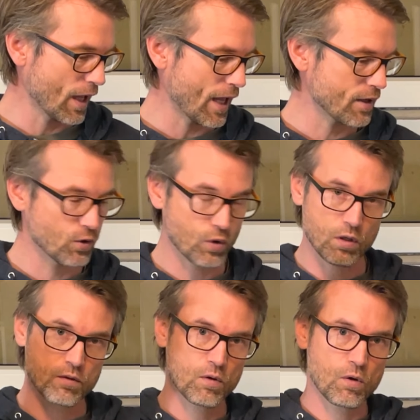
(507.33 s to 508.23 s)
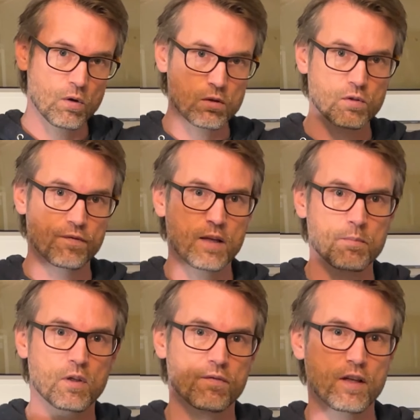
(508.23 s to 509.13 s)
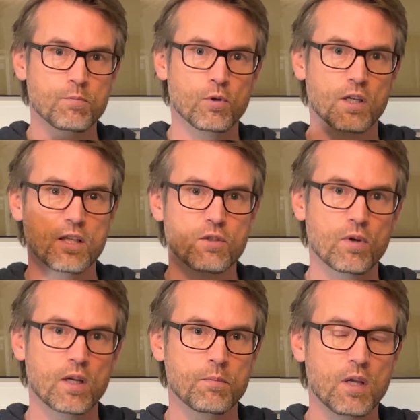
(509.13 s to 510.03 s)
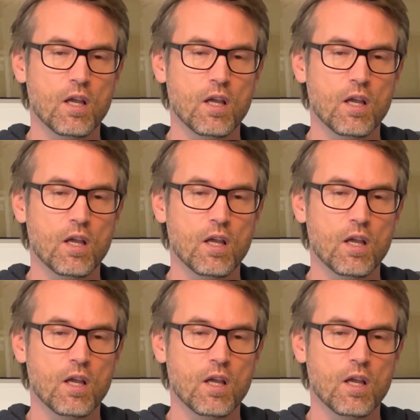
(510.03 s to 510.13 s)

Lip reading: And you can also find me on Facebook and Instagram.